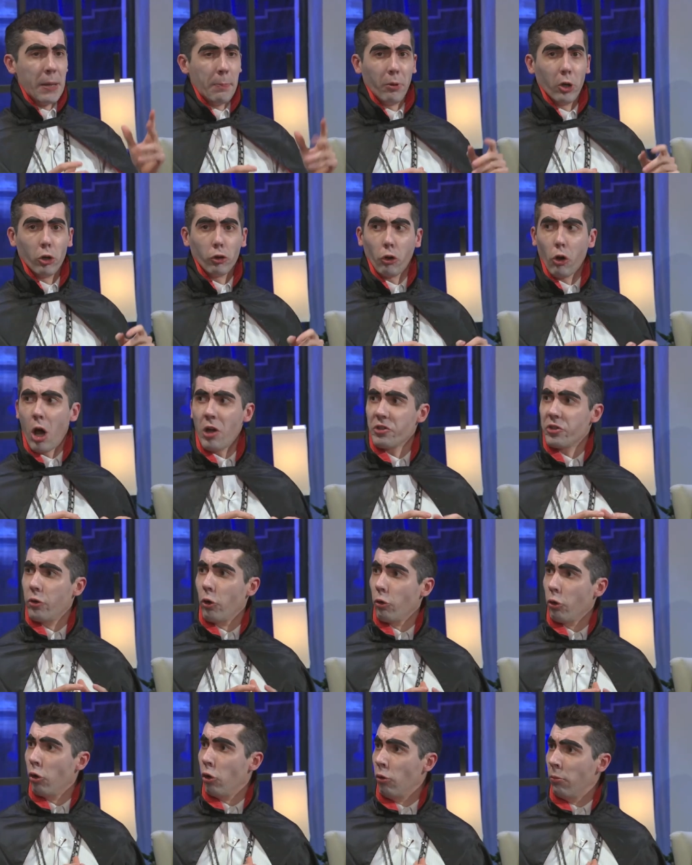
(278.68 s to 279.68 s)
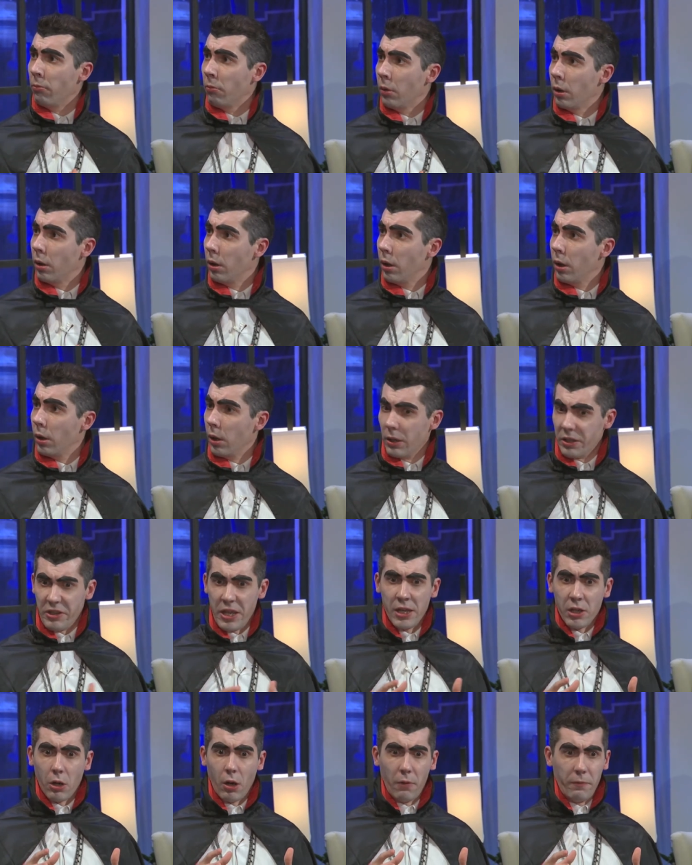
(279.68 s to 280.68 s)
people across the room.
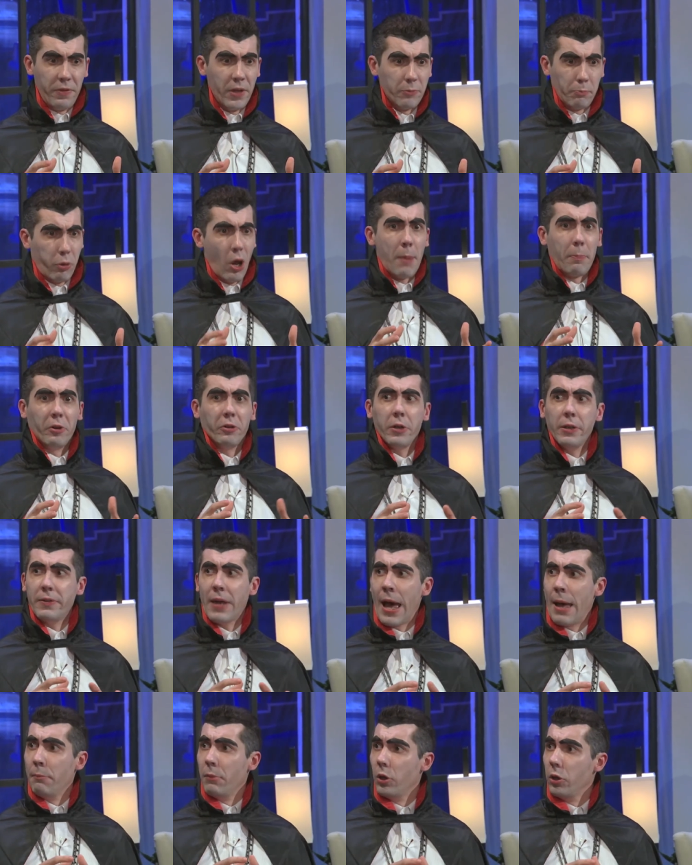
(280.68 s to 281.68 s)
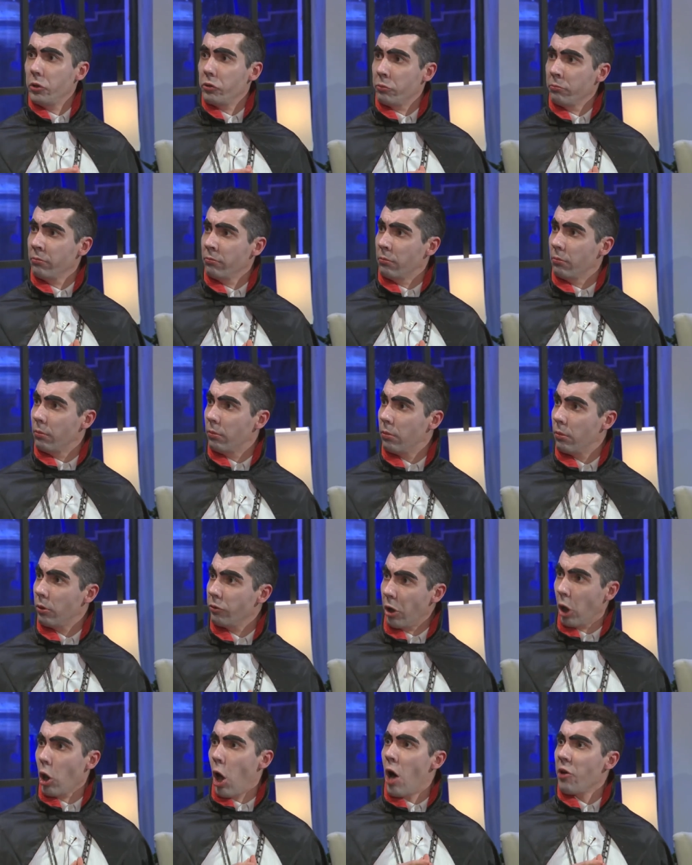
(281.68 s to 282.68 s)
Think of the property damage, mm.
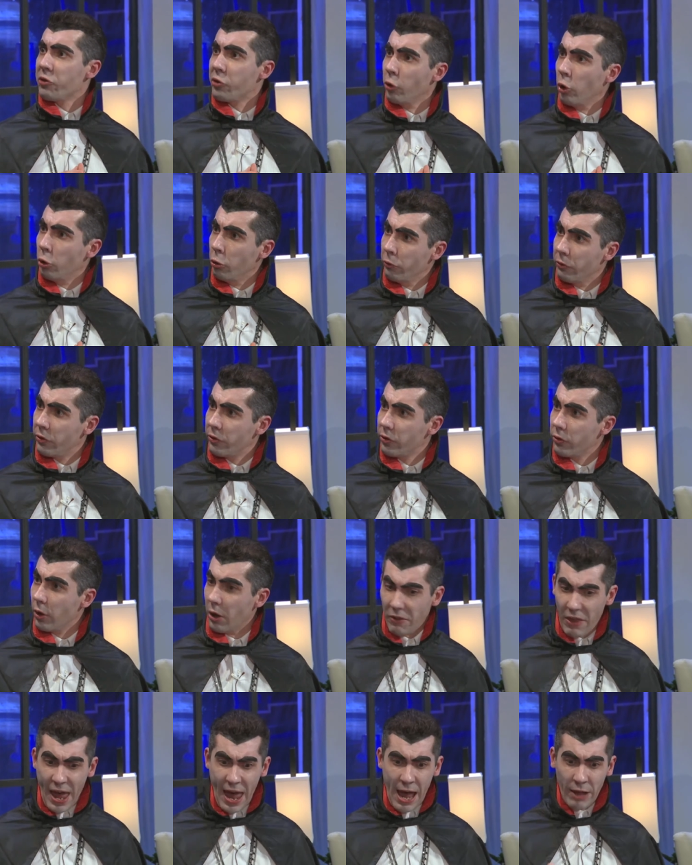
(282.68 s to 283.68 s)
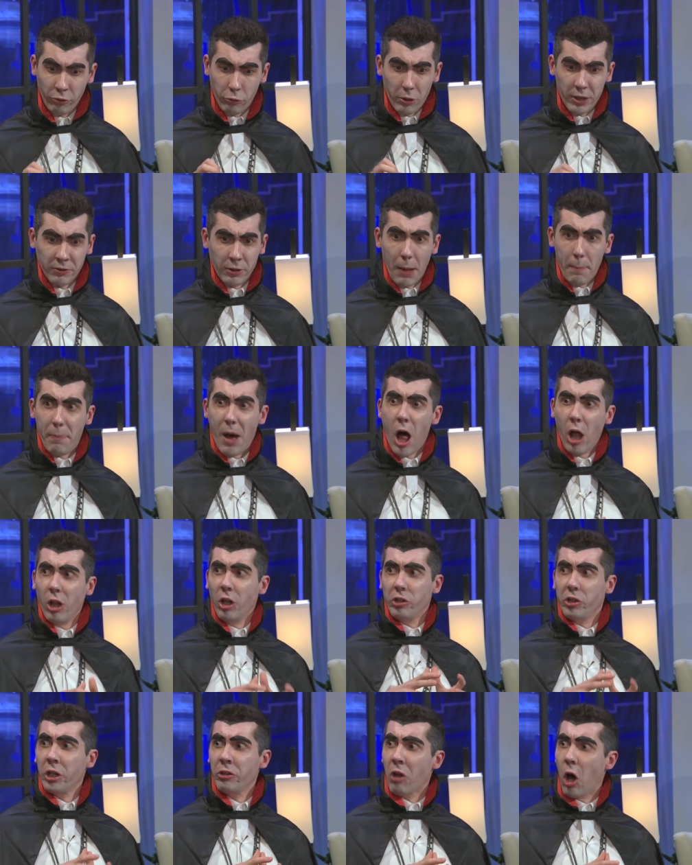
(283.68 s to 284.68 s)
the lawsuits, the handwritten
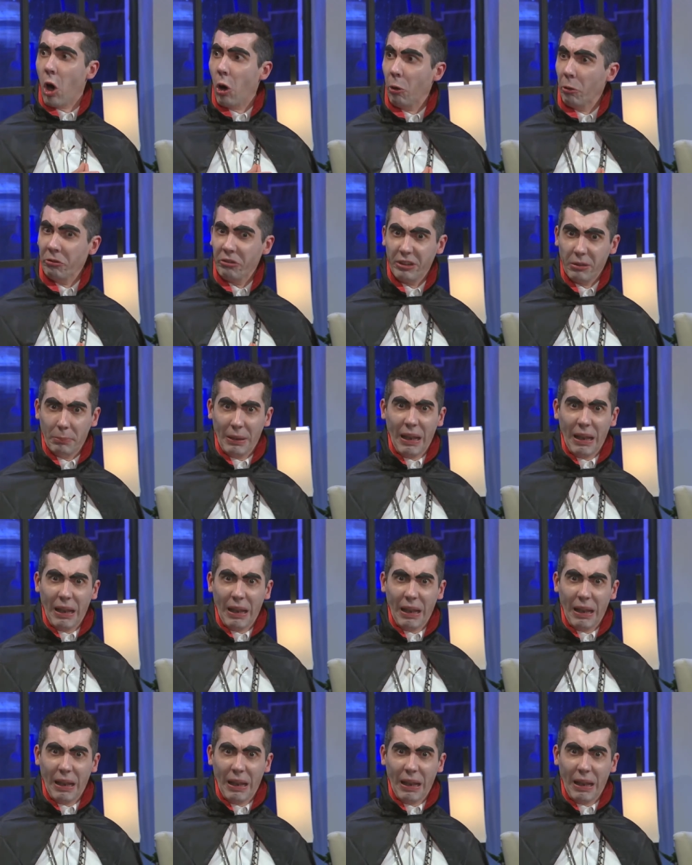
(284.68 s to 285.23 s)
apology notes.